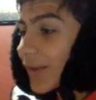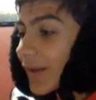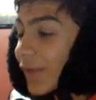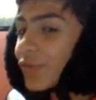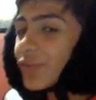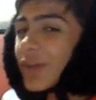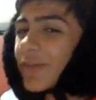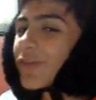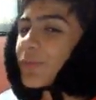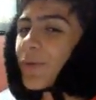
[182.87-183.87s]
feel like
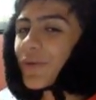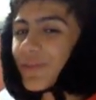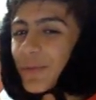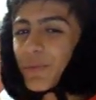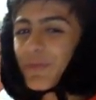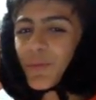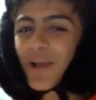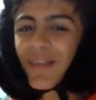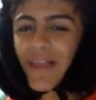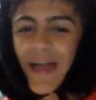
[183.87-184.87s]
there's parts in that movie where
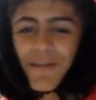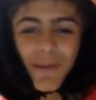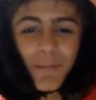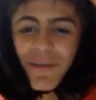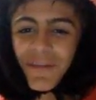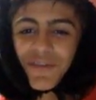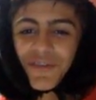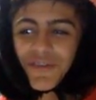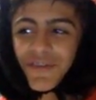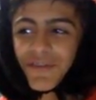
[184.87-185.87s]
I laughed and I probably
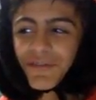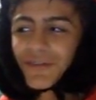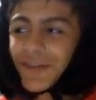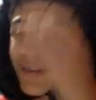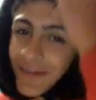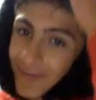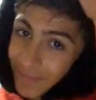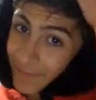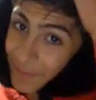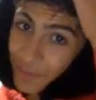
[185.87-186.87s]
shouldn't have.
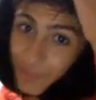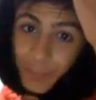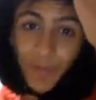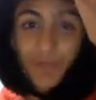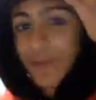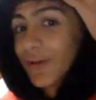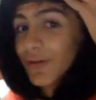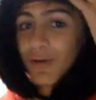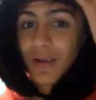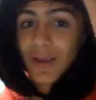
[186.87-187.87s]
There's parts that
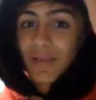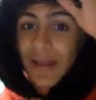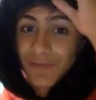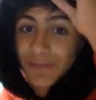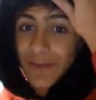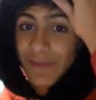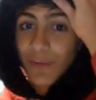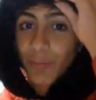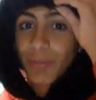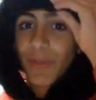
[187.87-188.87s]
I laughed at that
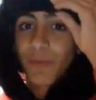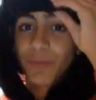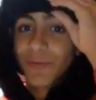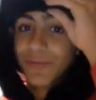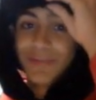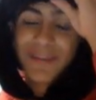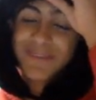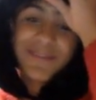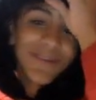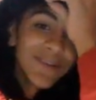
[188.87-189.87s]
were supposed to be taken
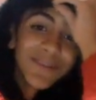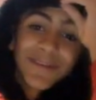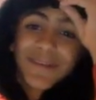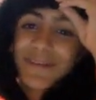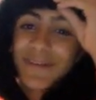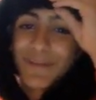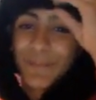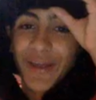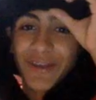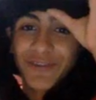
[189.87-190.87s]
seriously,
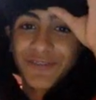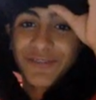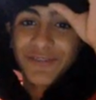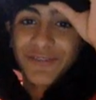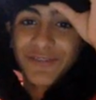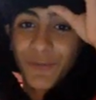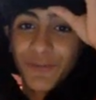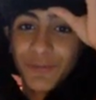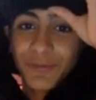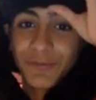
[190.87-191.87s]
but I just thought they were
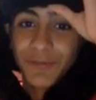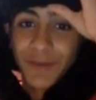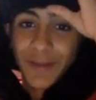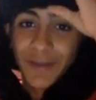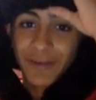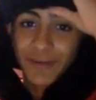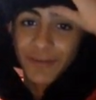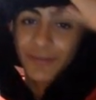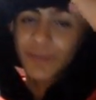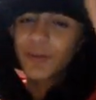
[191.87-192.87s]
super funny because they're